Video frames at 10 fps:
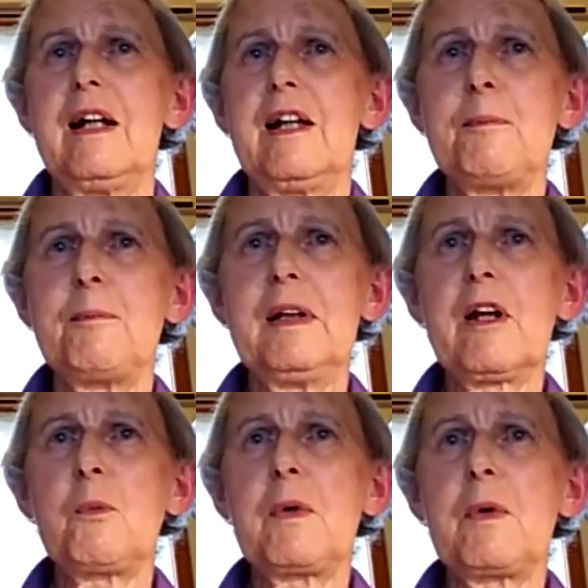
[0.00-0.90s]
The
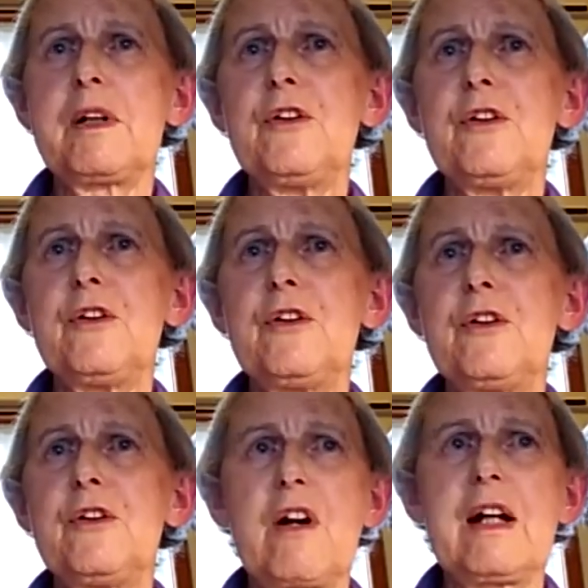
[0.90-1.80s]
building once used
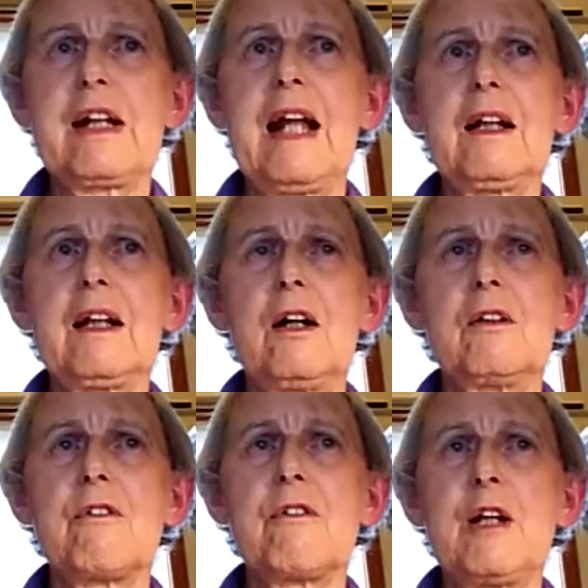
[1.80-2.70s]
for drug and alcohol
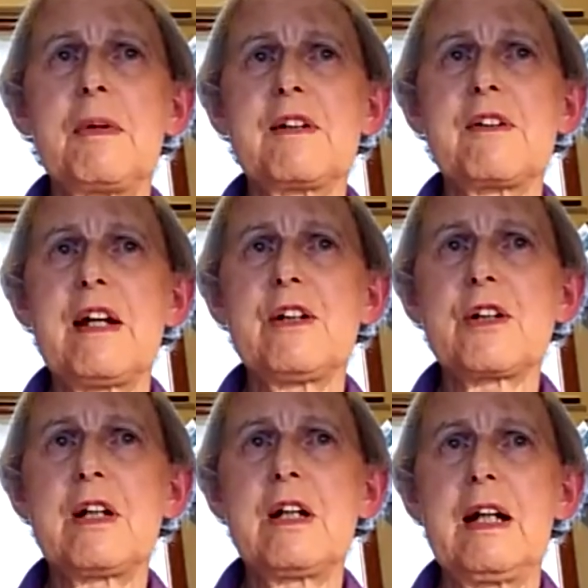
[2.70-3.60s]

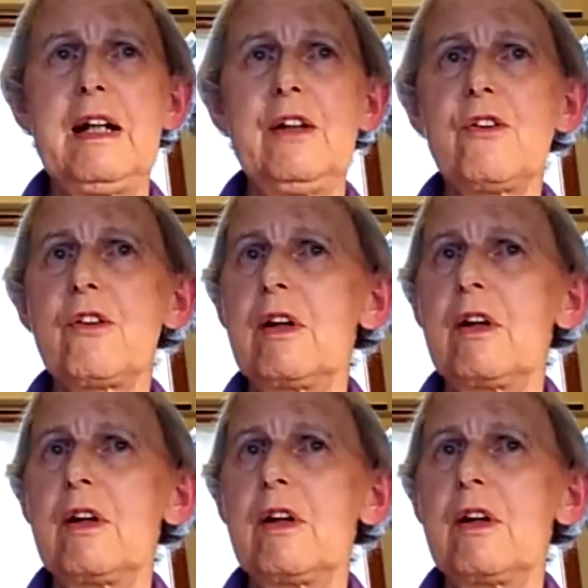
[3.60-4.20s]
rehabilitation is,